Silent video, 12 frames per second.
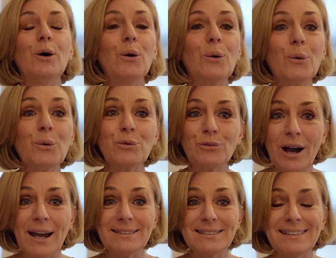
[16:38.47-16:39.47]
All
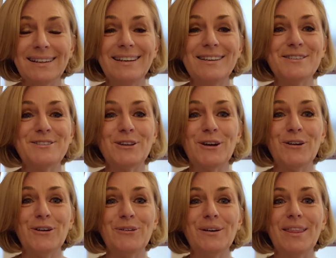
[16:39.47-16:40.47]
right,
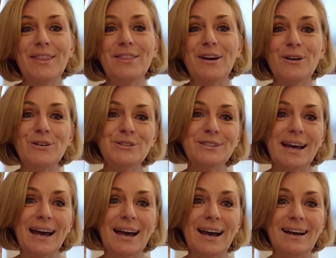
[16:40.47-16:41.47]
so those
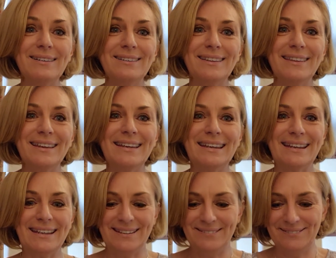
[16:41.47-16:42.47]
are the
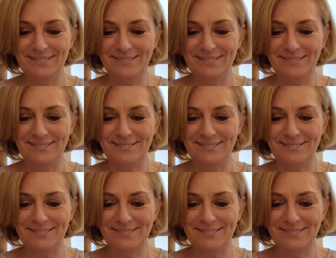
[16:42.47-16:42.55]
key